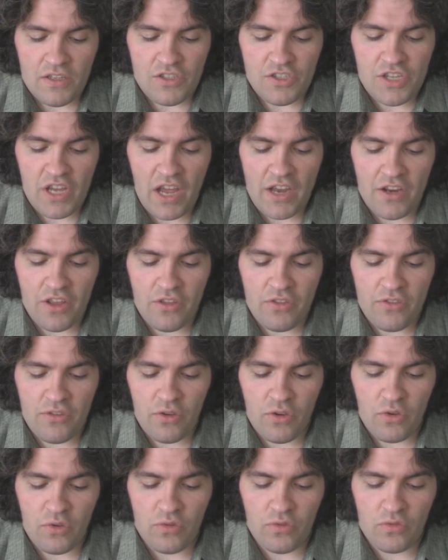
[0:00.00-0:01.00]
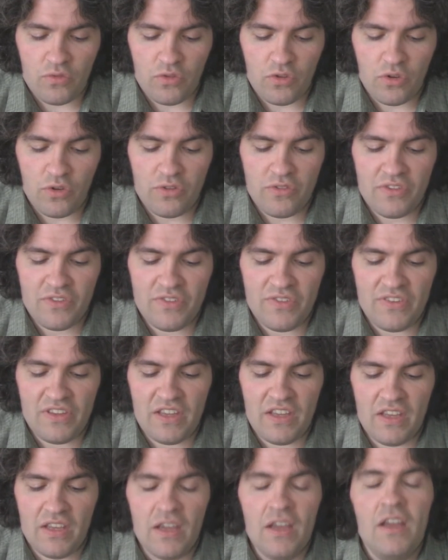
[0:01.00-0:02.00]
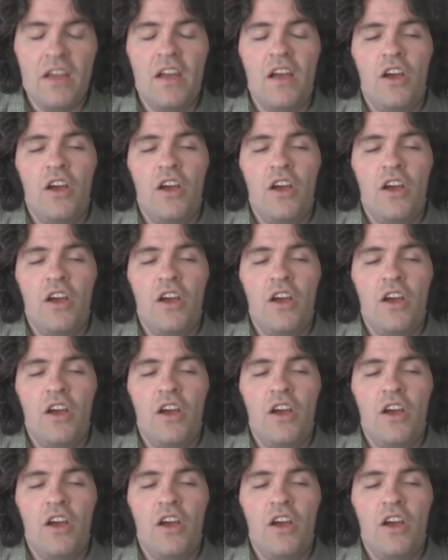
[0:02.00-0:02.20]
Chanathulungzi,